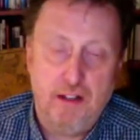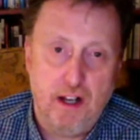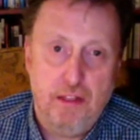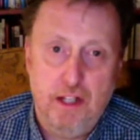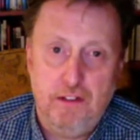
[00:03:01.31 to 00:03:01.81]
I, I,
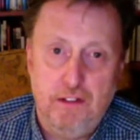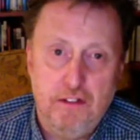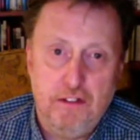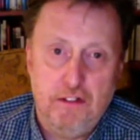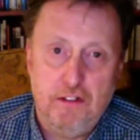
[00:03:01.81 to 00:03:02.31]
think
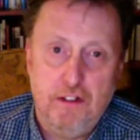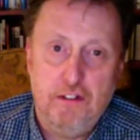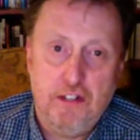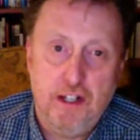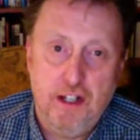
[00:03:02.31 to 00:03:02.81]
there's there's
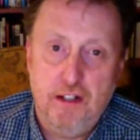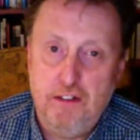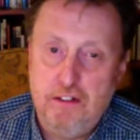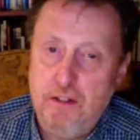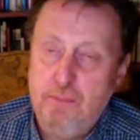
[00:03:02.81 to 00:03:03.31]
uh,
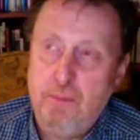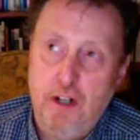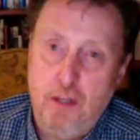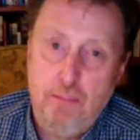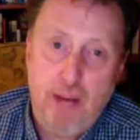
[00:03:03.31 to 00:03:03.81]
there's a,
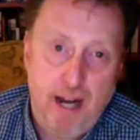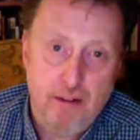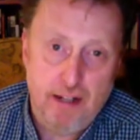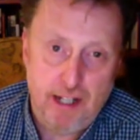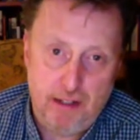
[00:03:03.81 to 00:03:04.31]
a
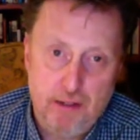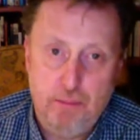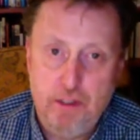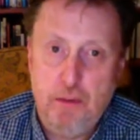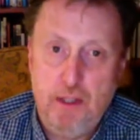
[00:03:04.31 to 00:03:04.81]
parallel
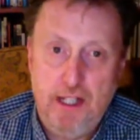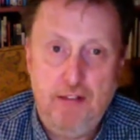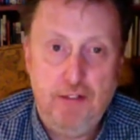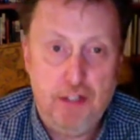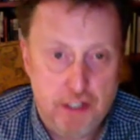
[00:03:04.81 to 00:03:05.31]
between the
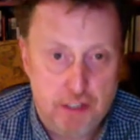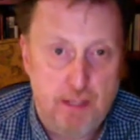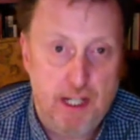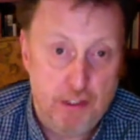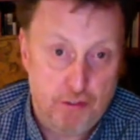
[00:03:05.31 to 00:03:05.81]
evidence
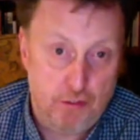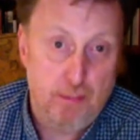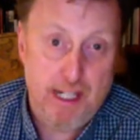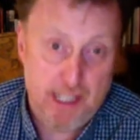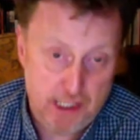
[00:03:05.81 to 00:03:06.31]
base for
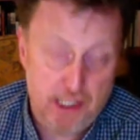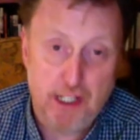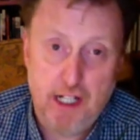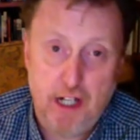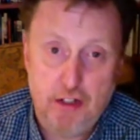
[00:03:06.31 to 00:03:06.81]
many
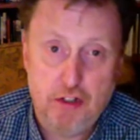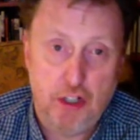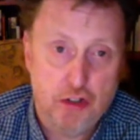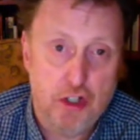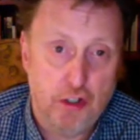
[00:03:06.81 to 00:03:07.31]
psychiatric
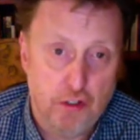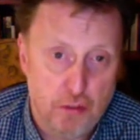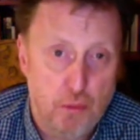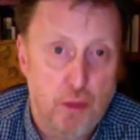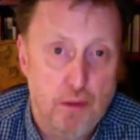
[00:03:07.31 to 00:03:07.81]
drugs and
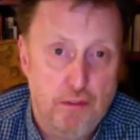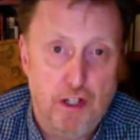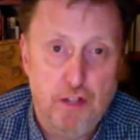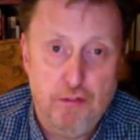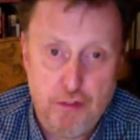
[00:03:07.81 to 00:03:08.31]
what we
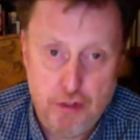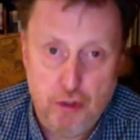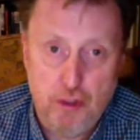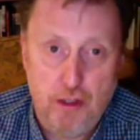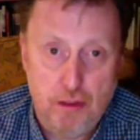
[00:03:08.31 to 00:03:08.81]
find for
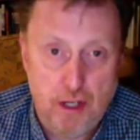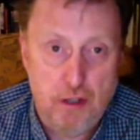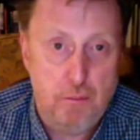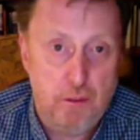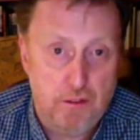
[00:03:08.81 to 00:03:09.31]
talking
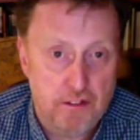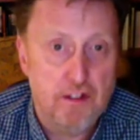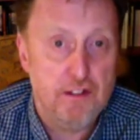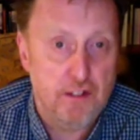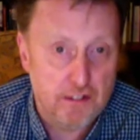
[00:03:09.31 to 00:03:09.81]
therapies. It's
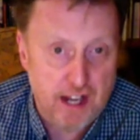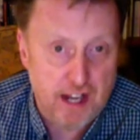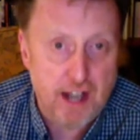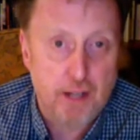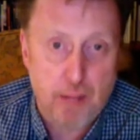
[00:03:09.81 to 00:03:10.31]
not an
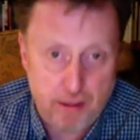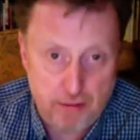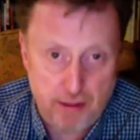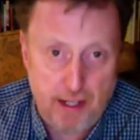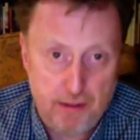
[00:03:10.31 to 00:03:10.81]
exact
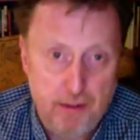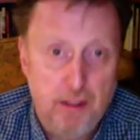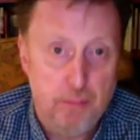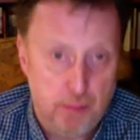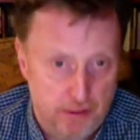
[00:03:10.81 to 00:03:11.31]
parallel,
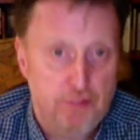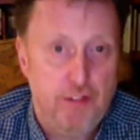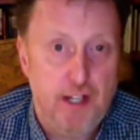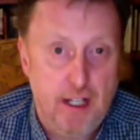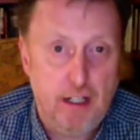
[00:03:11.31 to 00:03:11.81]
but it's
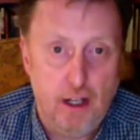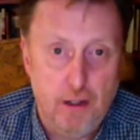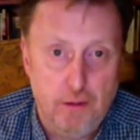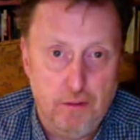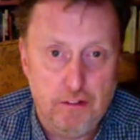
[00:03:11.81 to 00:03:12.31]
fairly
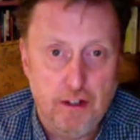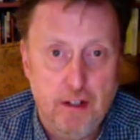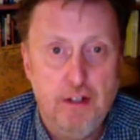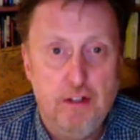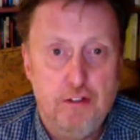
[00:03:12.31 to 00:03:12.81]
close.
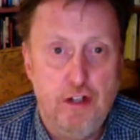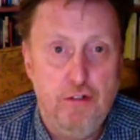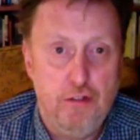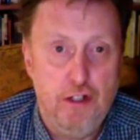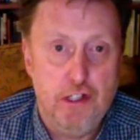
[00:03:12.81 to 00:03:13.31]
So, for
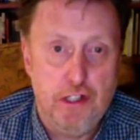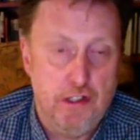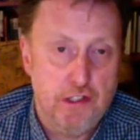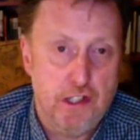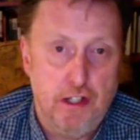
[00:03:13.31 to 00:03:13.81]
instance,
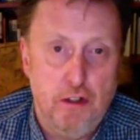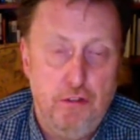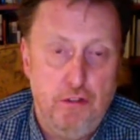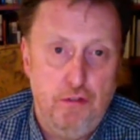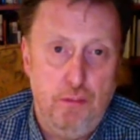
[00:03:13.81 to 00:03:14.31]
I don't know if
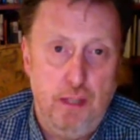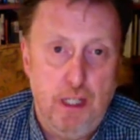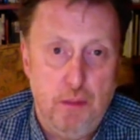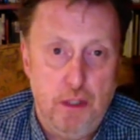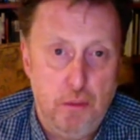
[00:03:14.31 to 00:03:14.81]
you're familiar
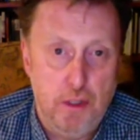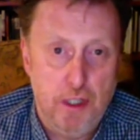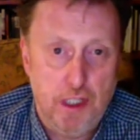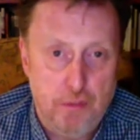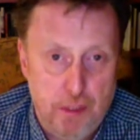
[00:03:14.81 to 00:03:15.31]
with the work
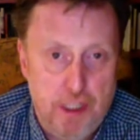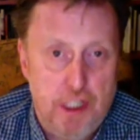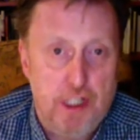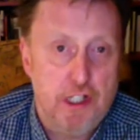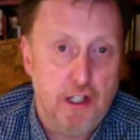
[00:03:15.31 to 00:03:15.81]
of a
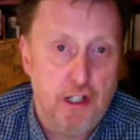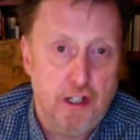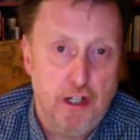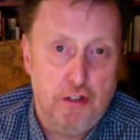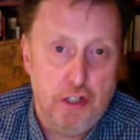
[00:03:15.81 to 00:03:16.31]
British
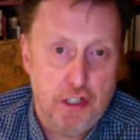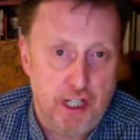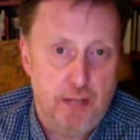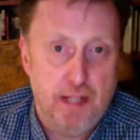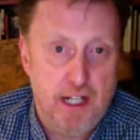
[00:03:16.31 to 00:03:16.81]
psychiatrist
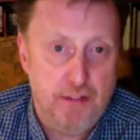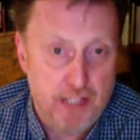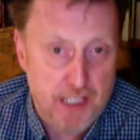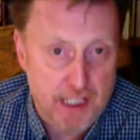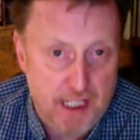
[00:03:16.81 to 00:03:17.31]
named David
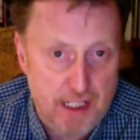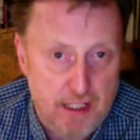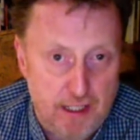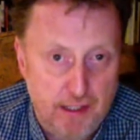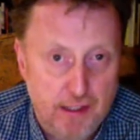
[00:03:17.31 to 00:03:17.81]

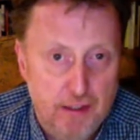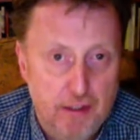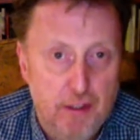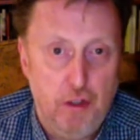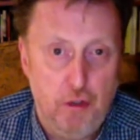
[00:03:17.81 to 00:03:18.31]
Healy,
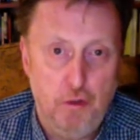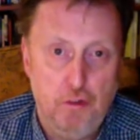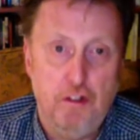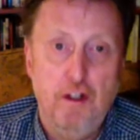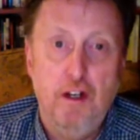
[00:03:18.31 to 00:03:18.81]

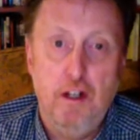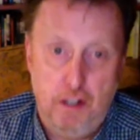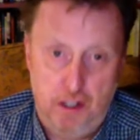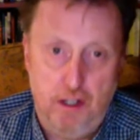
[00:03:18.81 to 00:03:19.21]
who's yeah, he uh,